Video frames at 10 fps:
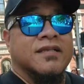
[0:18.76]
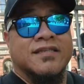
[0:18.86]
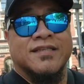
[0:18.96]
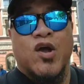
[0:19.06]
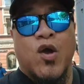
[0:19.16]

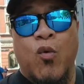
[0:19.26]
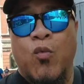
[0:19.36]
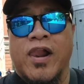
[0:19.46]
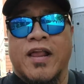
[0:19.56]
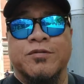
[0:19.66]
So,
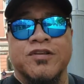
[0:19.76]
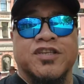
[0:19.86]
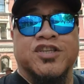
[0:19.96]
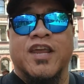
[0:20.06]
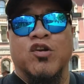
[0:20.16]
welcome to
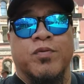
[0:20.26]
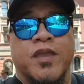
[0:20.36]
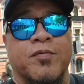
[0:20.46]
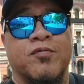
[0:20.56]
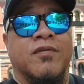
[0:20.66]
the channel,
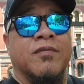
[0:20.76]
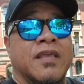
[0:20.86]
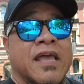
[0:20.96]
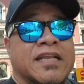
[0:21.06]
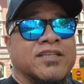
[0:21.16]
people.
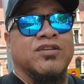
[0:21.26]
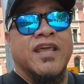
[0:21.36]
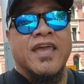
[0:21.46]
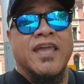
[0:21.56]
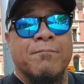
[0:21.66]

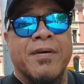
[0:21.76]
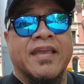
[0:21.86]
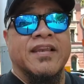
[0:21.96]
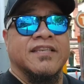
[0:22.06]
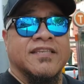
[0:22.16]
Today I'm
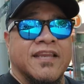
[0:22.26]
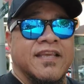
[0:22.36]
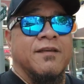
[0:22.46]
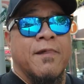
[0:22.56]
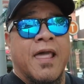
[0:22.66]
back in the
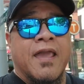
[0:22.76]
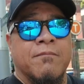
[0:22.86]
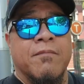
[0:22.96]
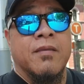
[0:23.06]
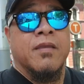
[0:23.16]
city. I
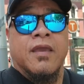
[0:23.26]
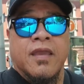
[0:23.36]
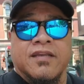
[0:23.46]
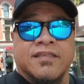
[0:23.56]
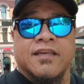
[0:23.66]
am
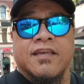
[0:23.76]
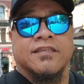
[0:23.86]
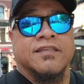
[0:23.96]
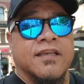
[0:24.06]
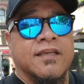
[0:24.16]
in Sydney
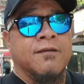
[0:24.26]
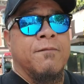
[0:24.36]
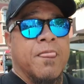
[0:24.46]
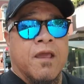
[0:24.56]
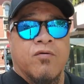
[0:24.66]
City
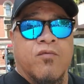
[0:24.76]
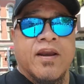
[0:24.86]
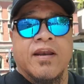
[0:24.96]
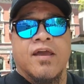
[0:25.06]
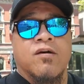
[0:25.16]

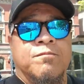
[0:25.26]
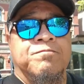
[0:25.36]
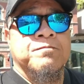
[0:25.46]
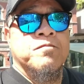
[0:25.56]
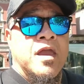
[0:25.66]
right now.
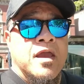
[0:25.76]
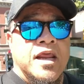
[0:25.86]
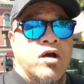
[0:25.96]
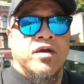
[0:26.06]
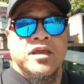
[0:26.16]

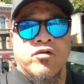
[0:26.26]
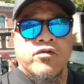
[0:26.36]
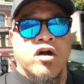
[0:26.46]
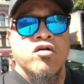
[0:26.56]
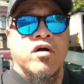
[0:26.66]
Now, a year
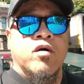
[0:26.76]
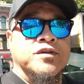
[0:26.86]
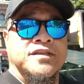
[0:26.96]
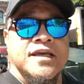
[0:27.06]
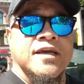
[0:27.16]
ago I
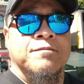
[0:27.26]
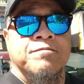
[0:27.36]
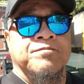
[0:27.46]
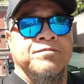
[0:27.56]
was here.